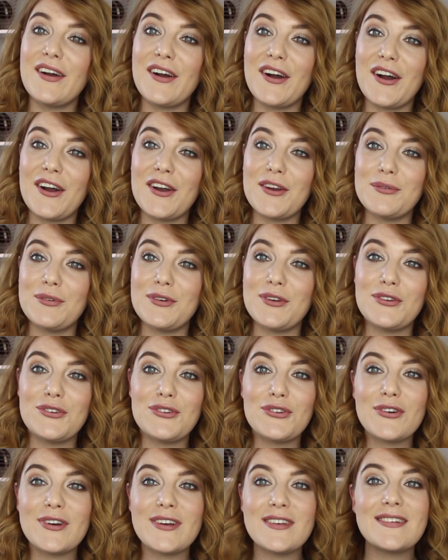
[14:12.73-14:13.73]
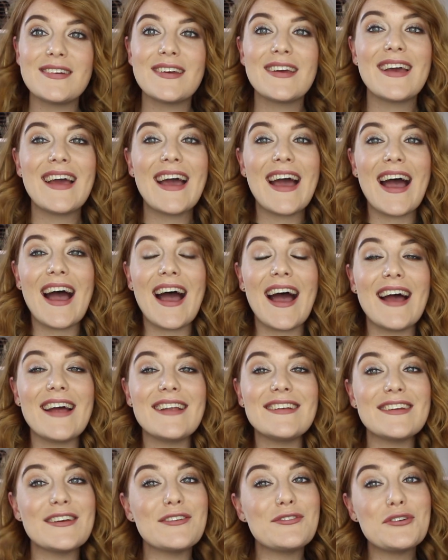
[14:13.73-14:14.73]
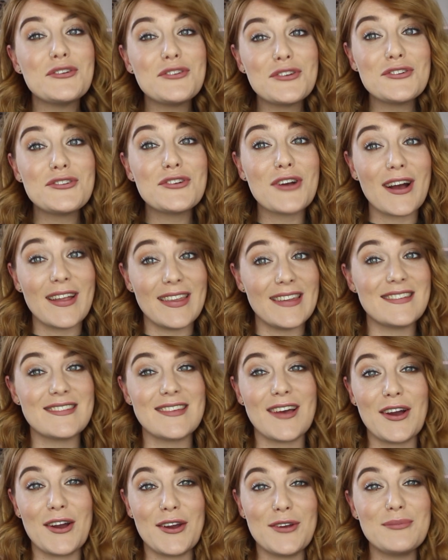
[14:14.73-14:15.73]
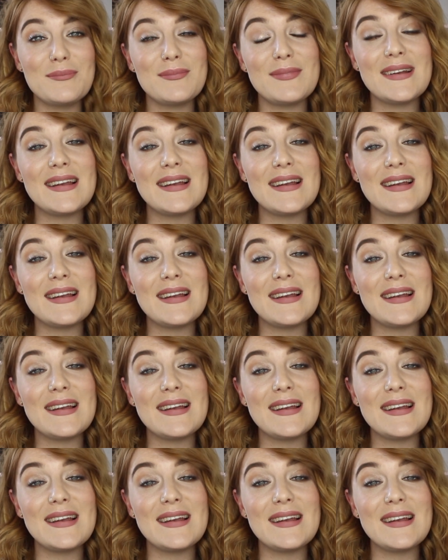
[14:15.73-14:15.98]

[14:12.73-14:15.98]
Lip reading: I hope you enjoyed, and if you do try this at home,